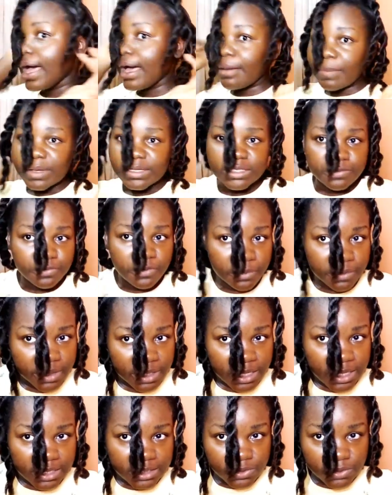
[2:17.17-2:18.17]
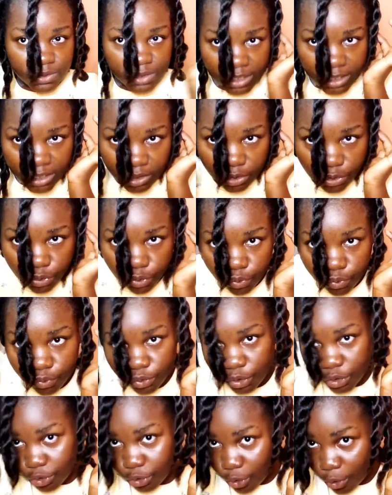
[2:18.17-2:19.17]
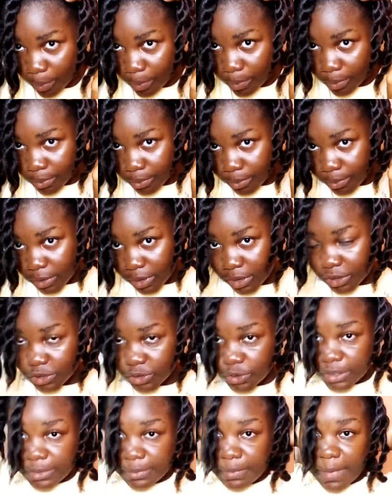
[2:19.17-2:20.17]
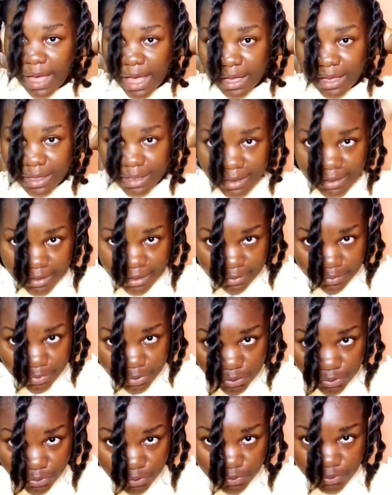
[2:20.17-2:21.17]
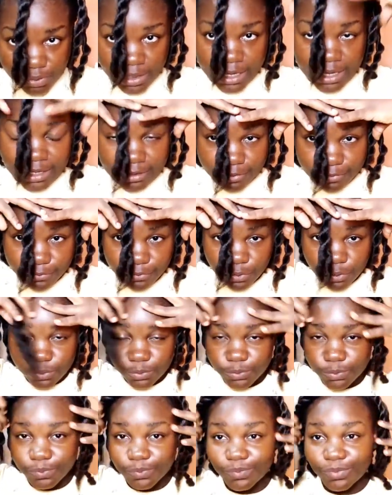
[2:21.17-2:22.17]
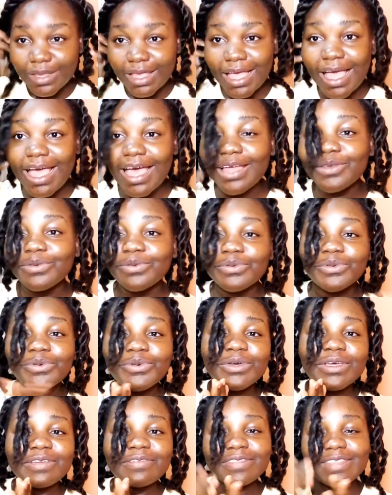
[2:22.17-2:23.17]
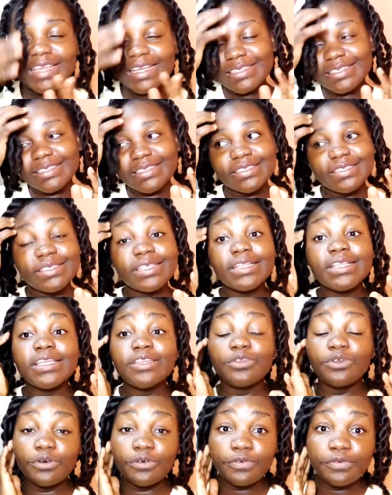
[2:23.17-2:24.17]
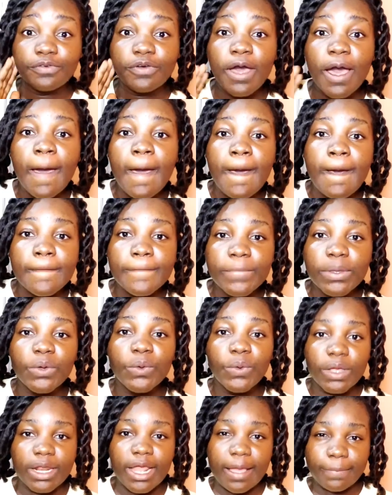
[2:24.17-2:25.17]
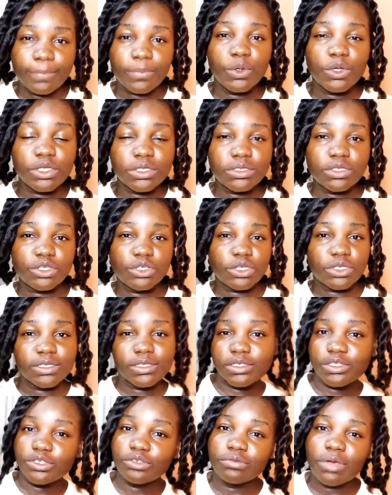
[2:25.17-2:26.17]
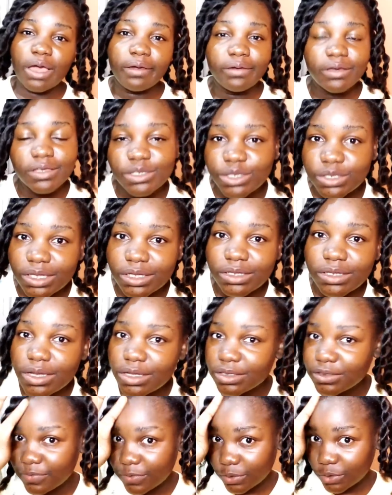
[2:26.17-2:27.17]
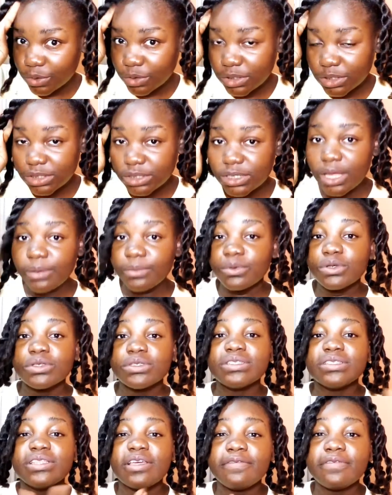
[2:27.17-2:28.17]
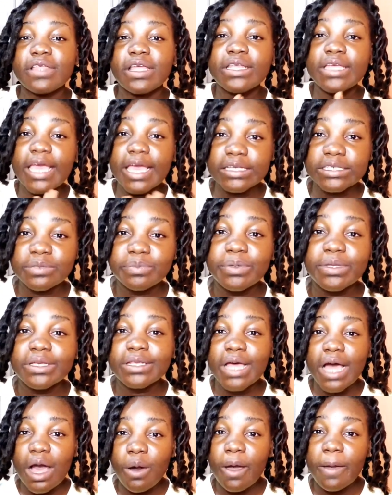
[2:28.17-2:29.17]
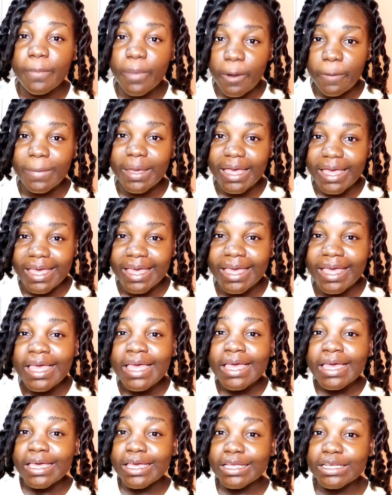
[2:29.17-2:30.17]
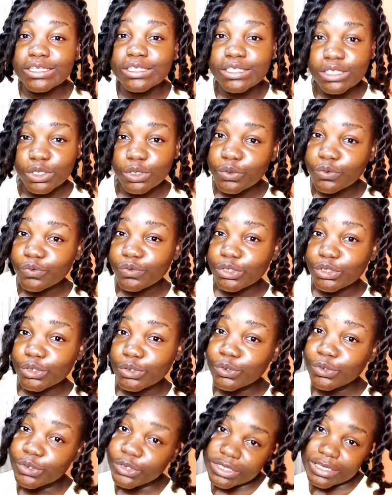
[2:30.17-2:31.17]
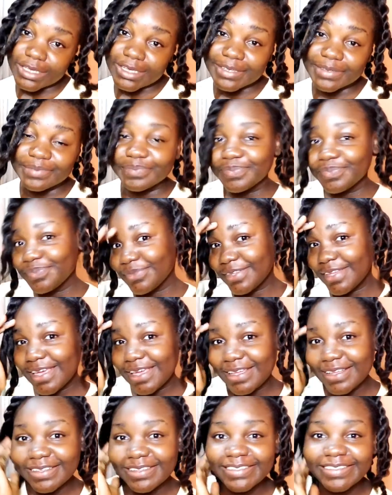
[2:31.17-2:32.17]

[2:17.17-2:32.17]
and parting from ear to ear through the top. So the back, the middle, and the front. I don't know if that's detailed enough, but when I'm going to succeed to arrange technical difficulties, I'm going to definitely explain how I found my hair in a single video, okay? Yeah.